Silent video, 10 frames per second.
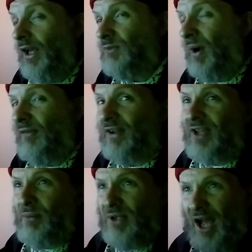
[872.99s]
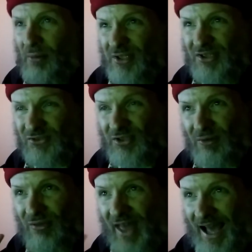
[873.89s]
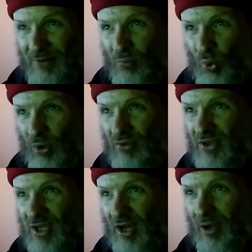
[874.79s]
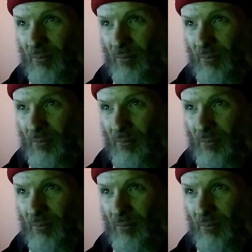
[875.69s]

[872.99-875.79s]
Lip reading: As a matter of fact, I would consider that more the